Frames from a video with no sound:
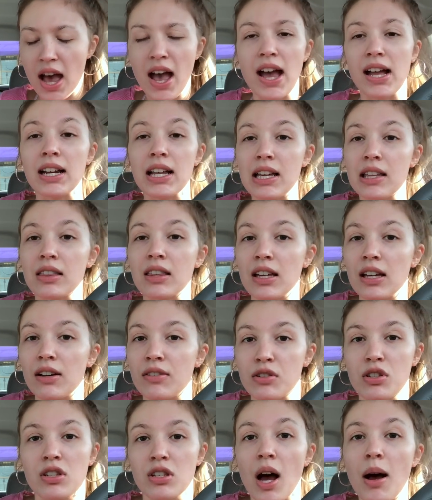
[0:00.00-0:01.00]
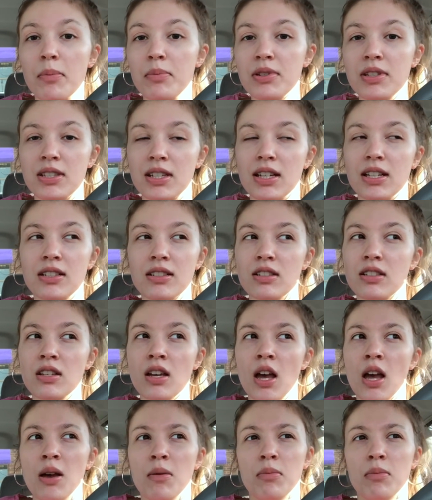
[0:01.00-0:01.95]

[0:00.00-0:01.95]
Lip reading: anything of substance,